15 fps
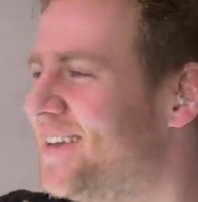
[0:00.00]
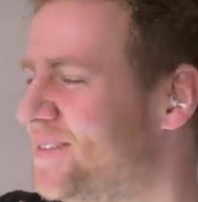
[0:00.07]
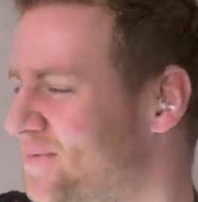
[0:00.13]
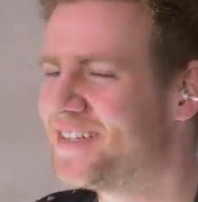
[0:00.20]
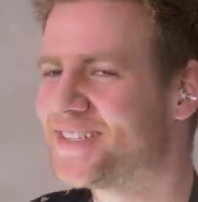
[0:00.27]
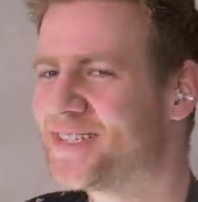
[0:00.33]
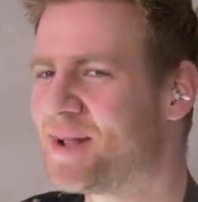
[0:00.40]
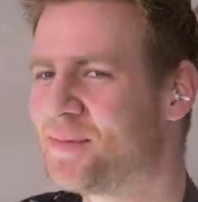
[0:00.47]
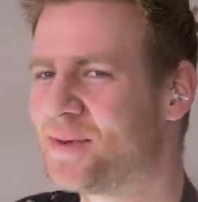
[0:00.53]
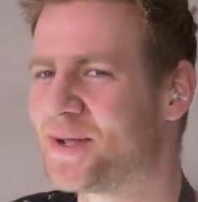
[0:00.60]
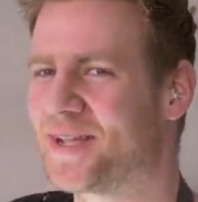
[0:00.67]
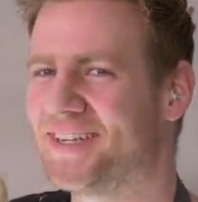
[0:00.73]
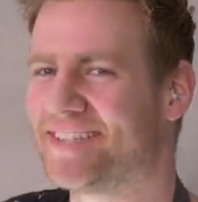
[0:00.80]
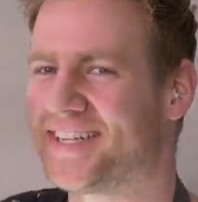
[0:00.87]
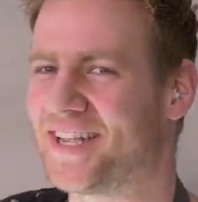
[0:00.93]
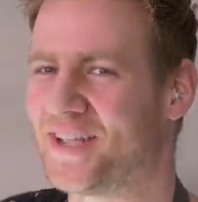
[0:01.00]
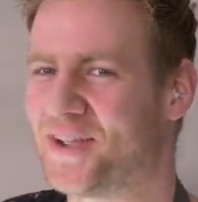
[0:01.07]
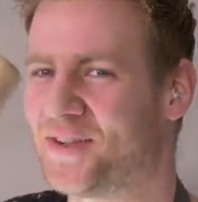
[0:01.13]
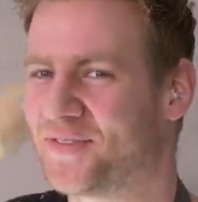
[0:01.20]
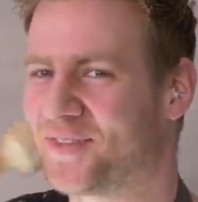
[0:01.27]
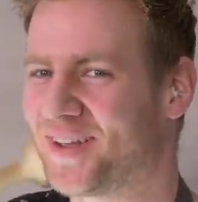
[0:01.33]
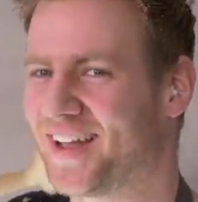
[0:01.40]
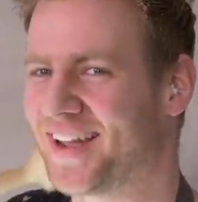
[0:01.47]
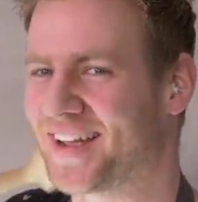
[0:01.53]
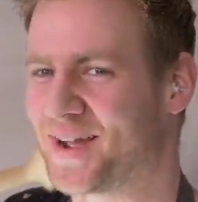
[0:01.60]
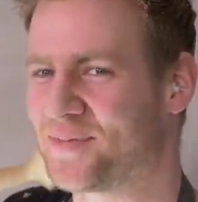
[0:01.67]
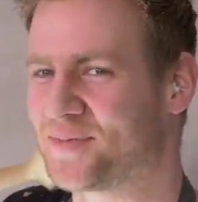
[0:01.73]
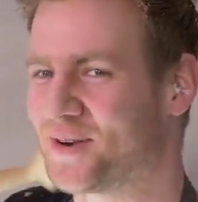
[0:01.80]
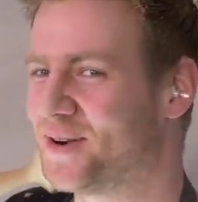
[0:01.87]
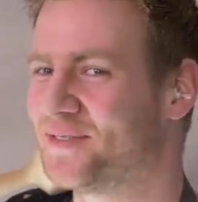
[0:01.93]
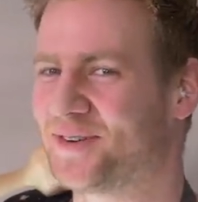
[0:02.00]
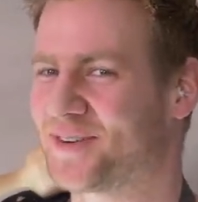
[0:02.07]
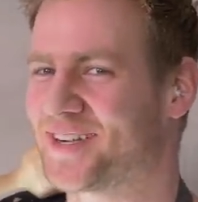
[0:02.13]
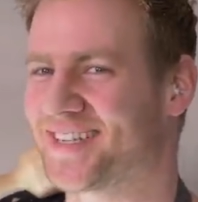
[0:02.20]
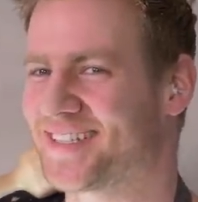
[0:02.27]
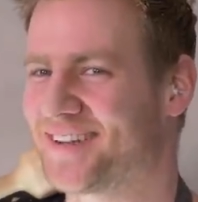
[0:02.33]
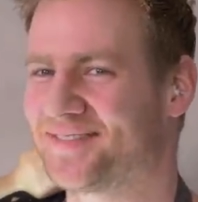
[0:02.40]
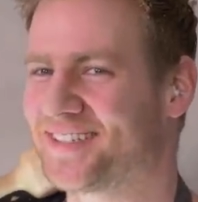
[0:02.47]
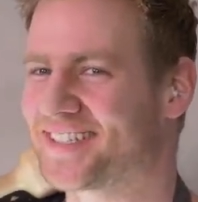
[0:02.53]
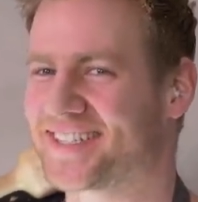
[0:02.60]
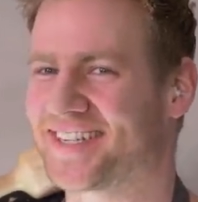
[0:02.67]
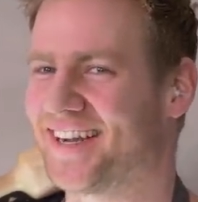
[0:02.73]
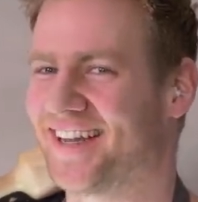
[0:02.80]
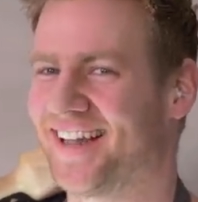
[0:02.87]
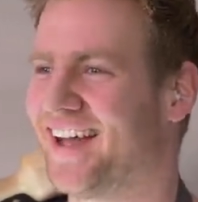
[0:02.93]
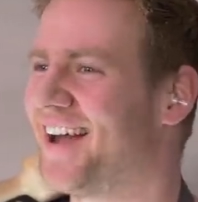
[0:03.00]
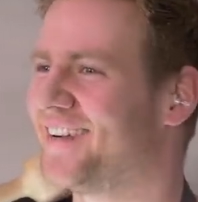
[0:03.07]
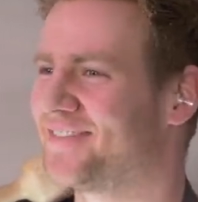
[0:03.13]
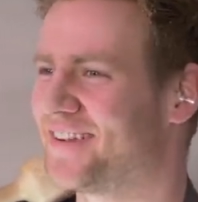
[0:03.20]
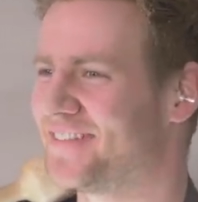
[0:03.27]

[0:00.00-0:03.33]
I've got to stop looking to you for like approval, because I'm just going to laugh